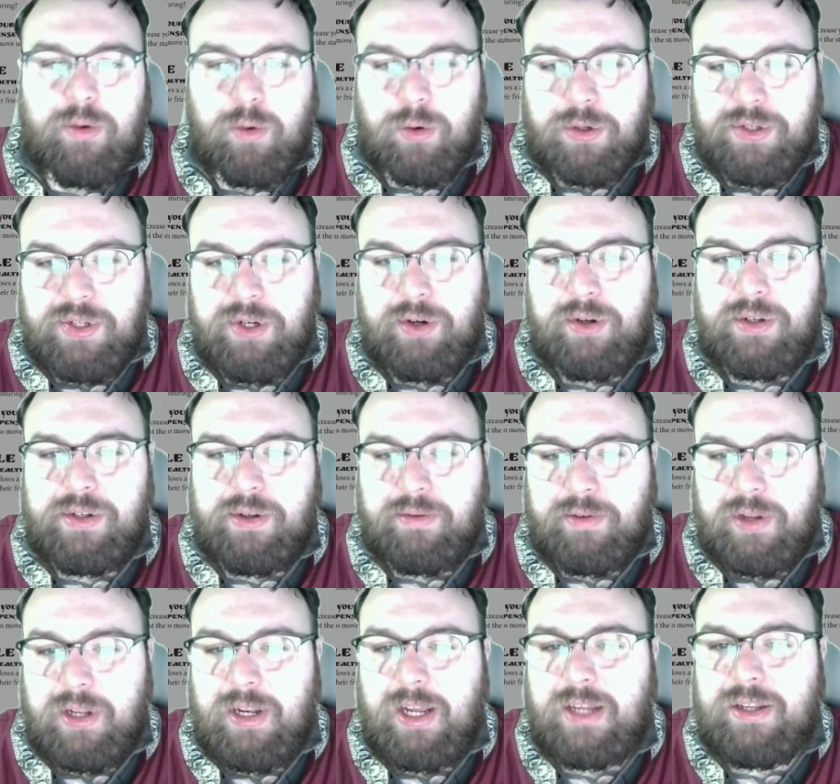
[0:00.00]
or series
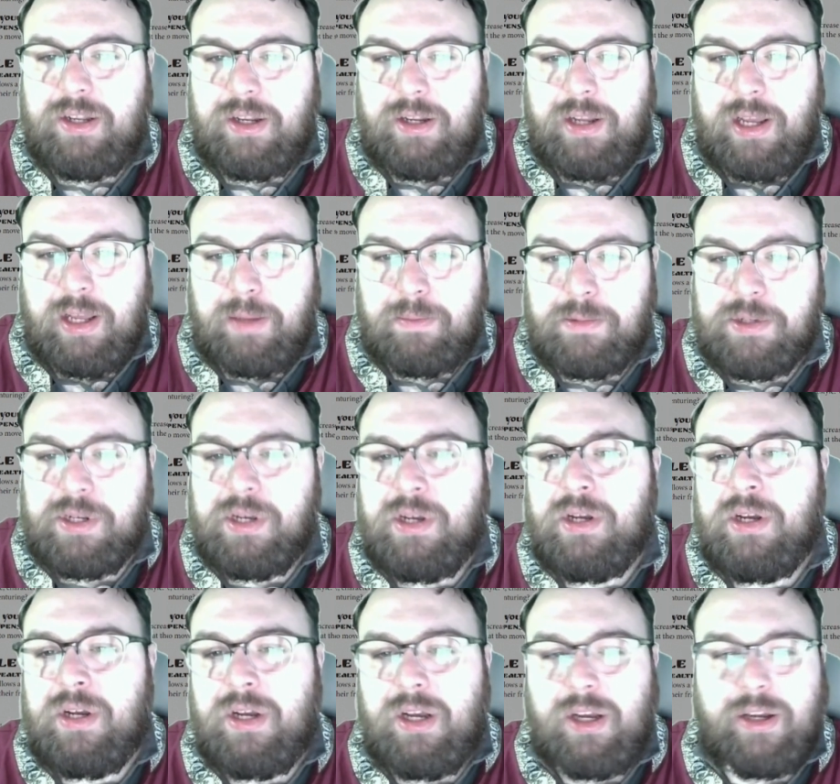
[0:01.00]
of connected games,
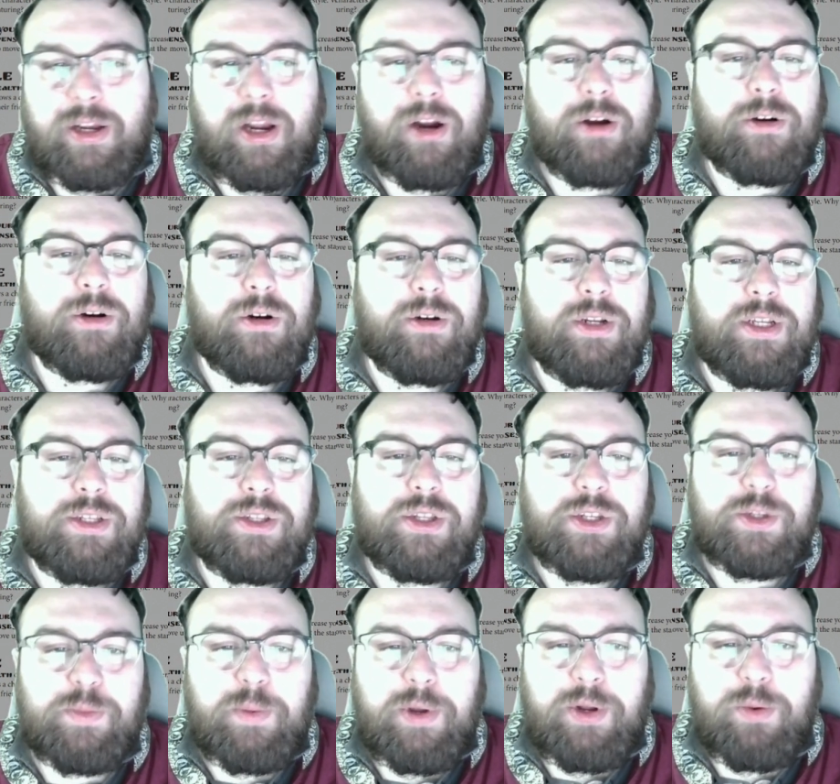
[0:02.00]
a character needs to
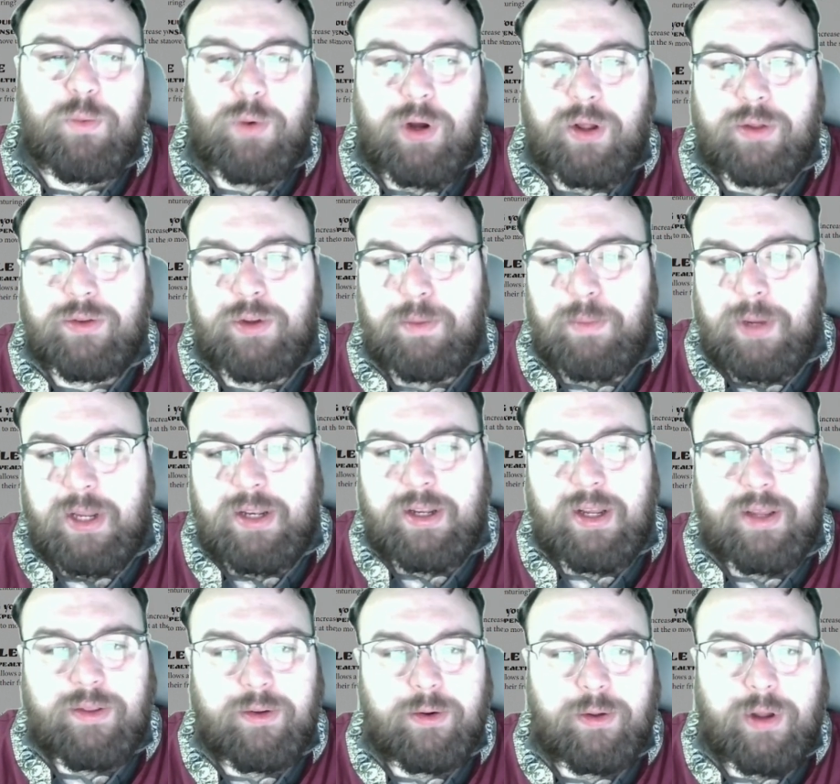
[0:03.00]
spend wealth to
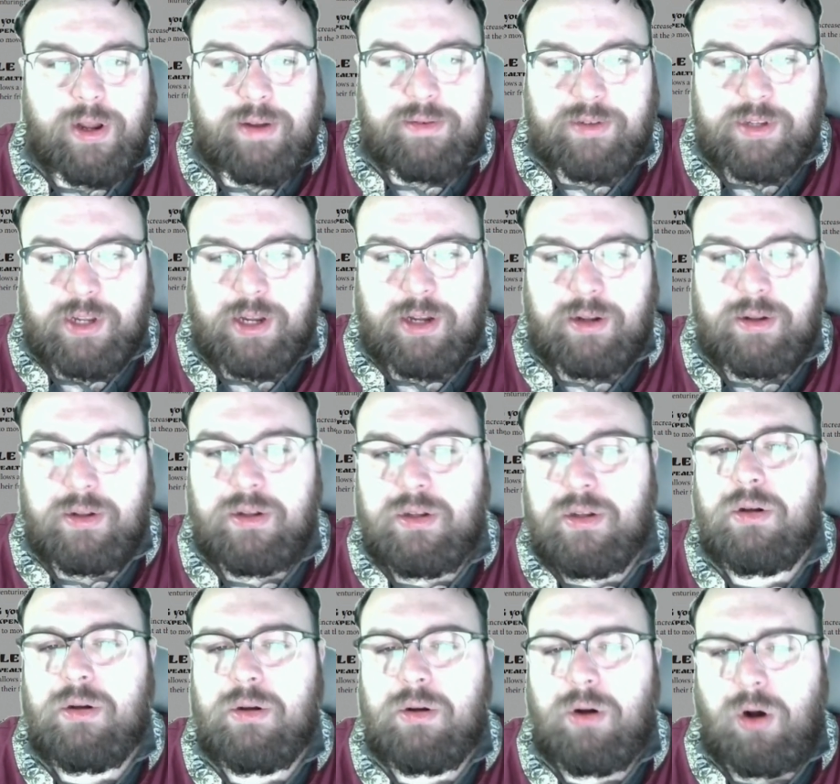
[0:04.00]
maintain their lifestyle.
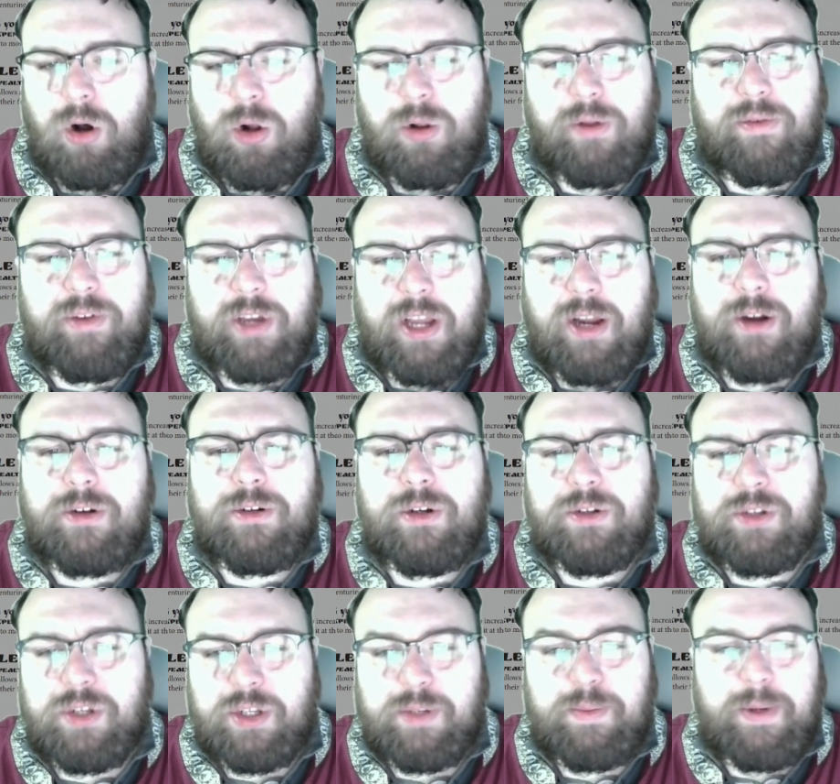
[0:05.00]
All of a
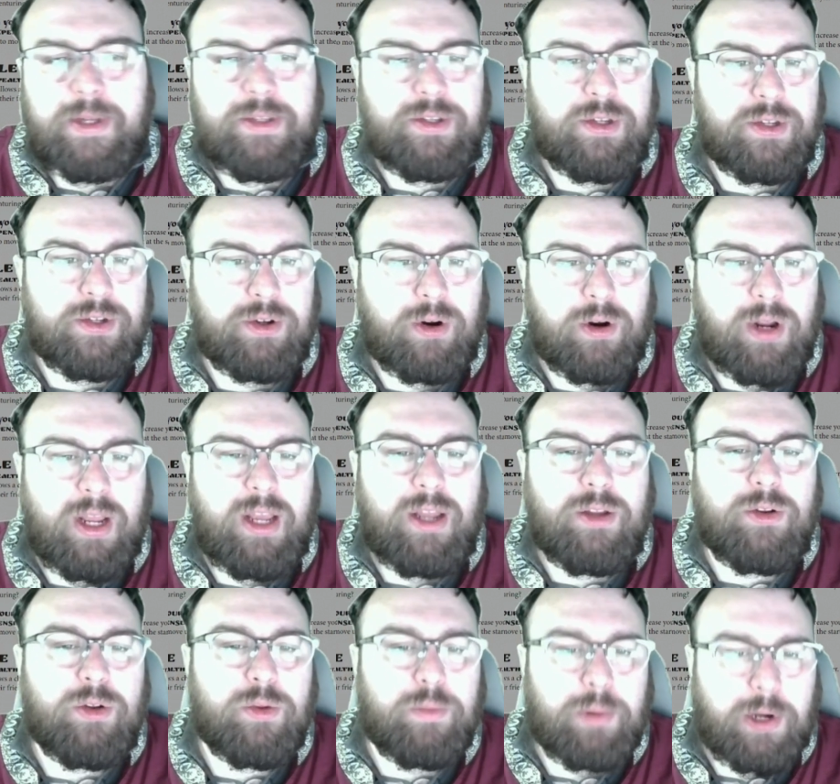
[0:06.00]
character's expenses are
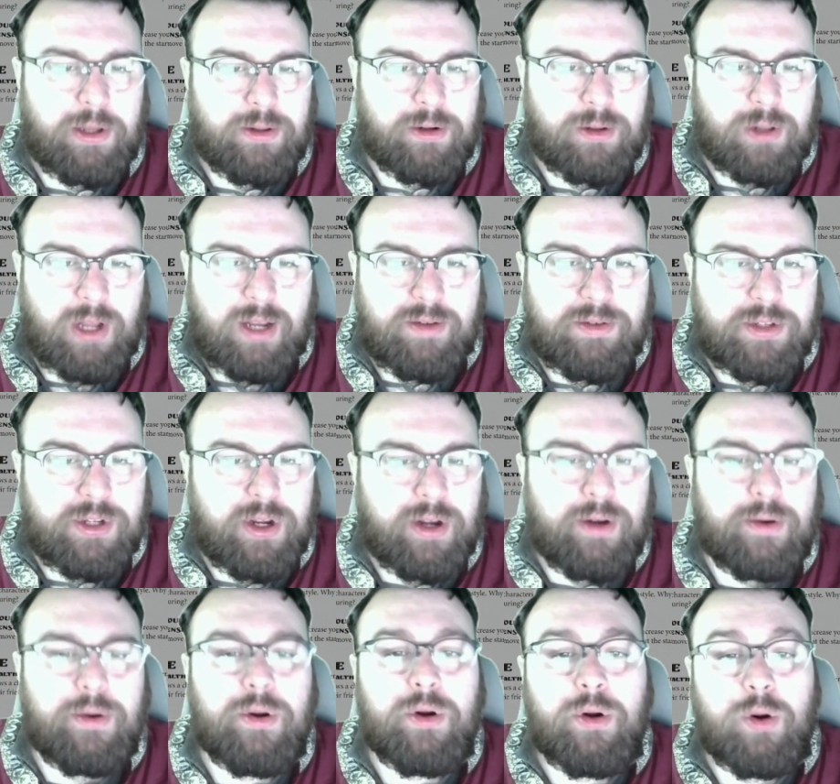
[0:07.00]
handled by their
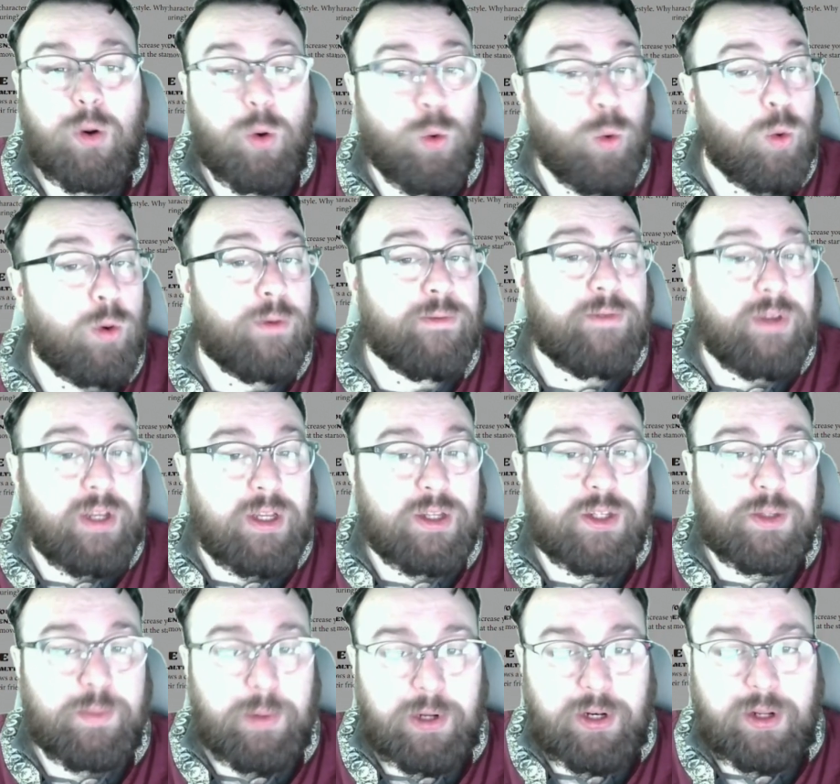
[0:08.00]
lifestyle or via
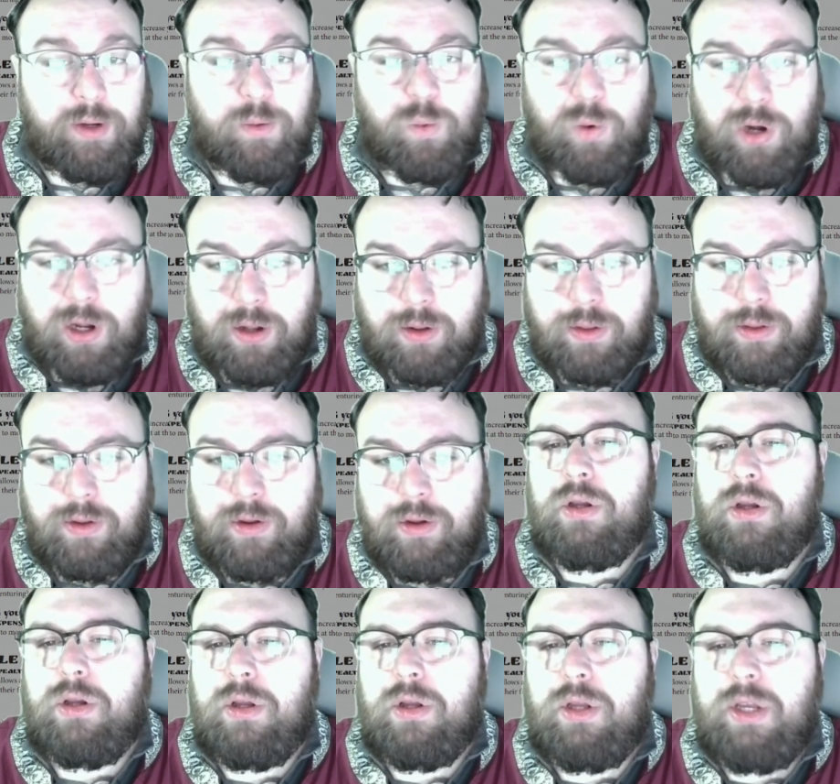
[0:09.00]
spending wealth.
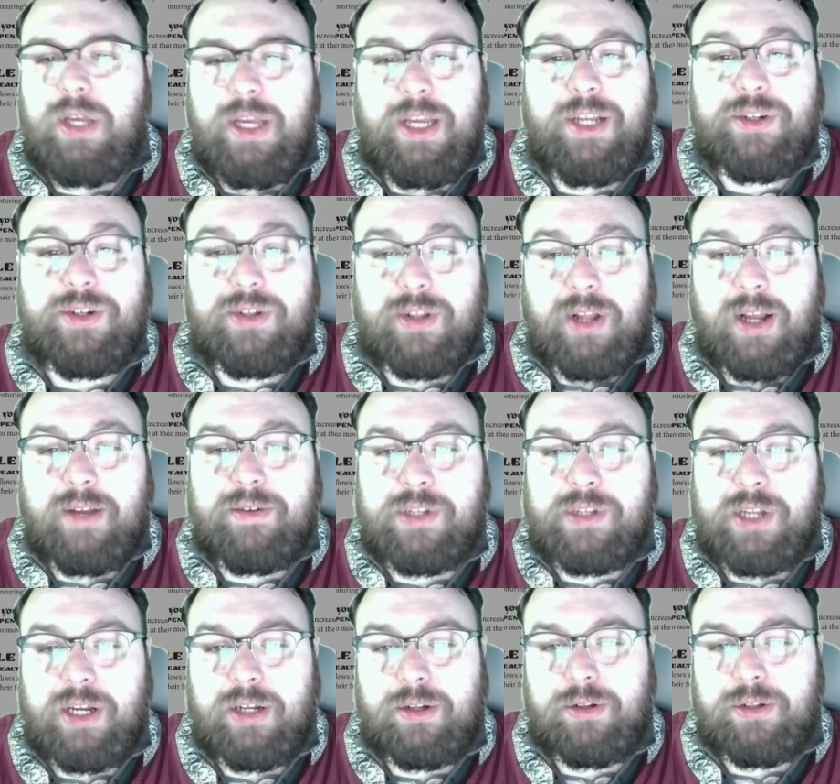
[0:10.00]
Each
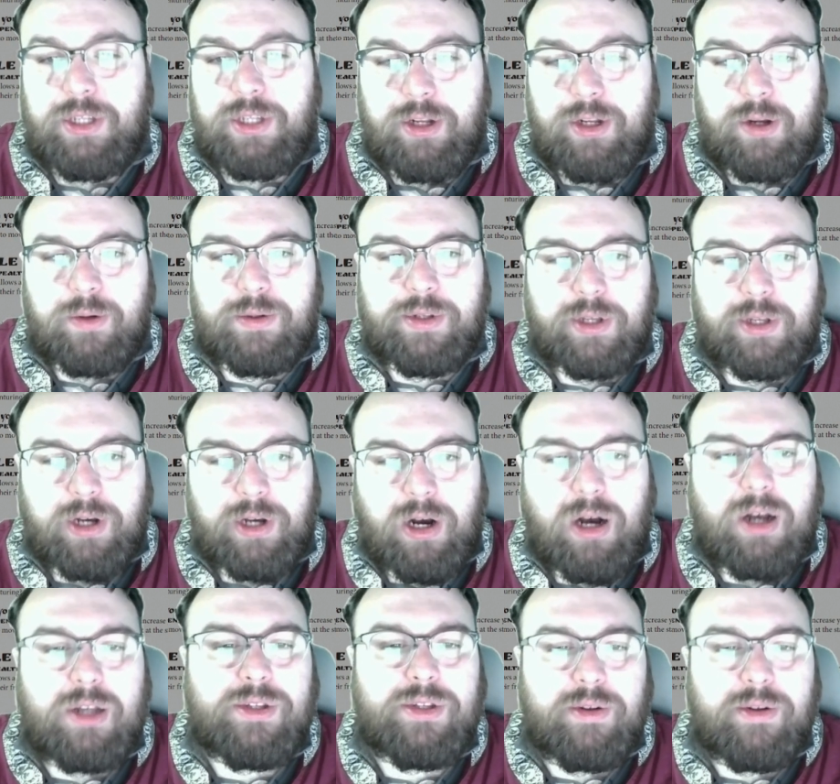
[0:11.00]
lifestyle denotes the
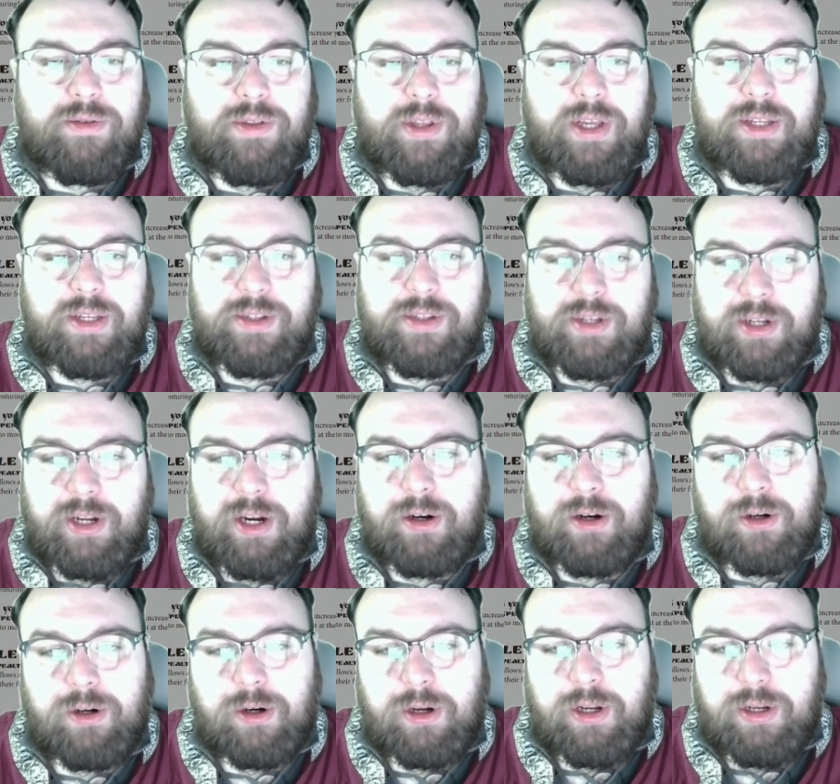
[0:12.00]
cost of things the
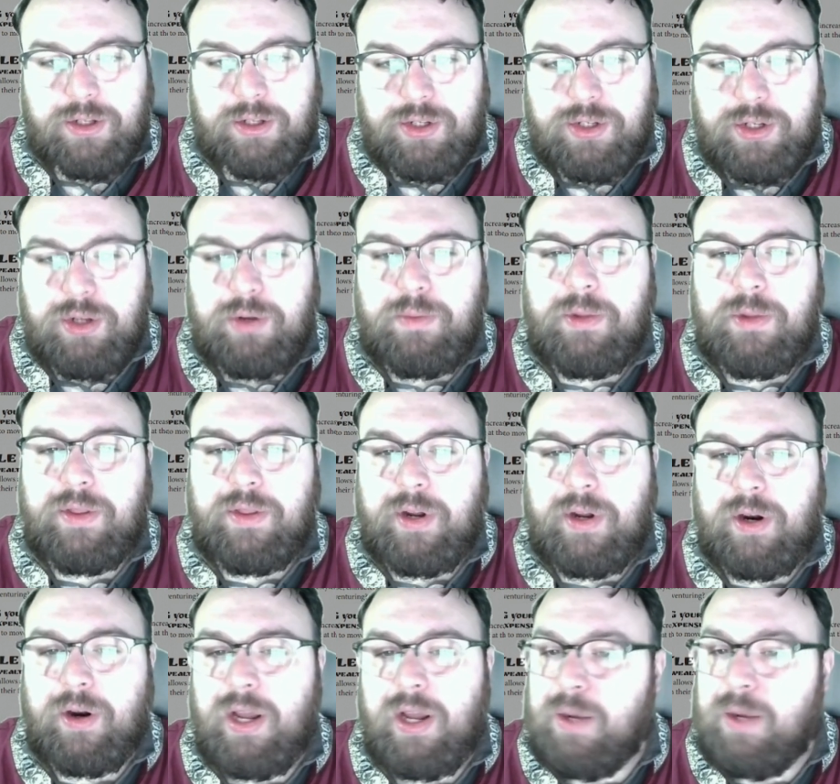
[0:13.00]
character can assume that they
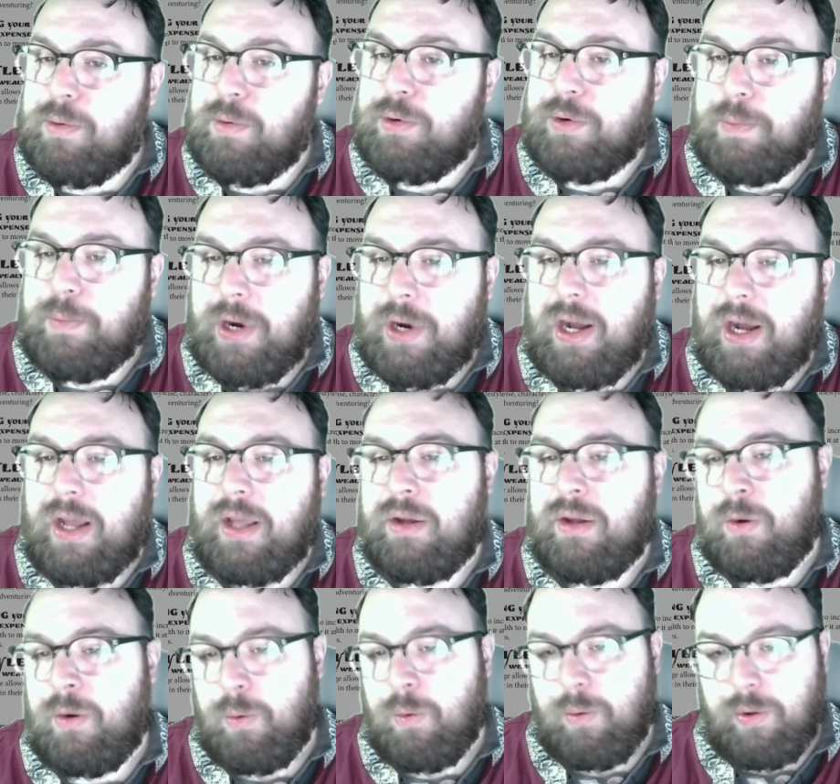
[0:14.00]
are able to buy
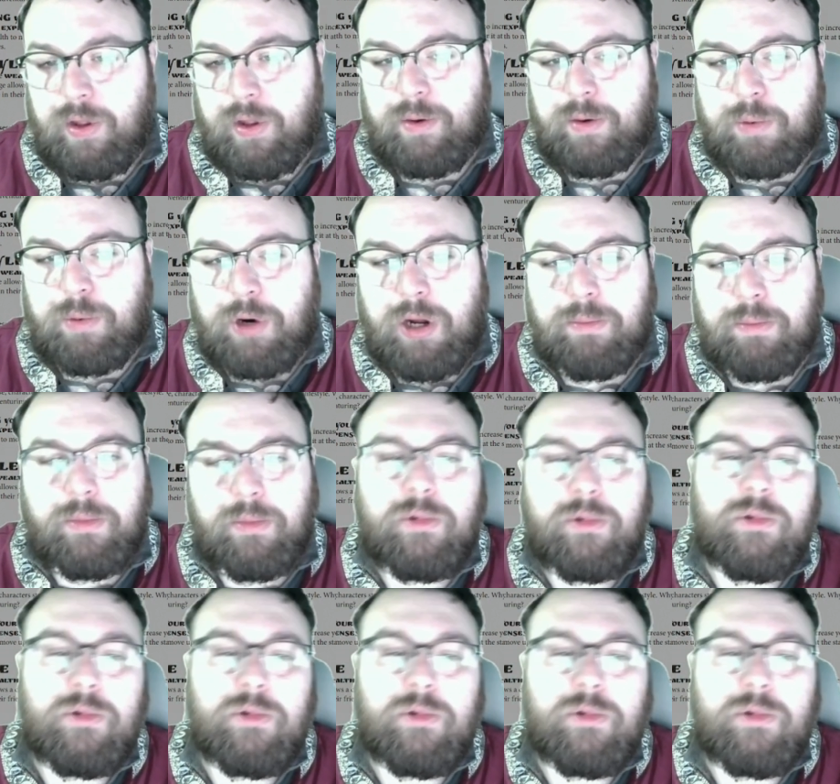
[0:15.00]
without a problem,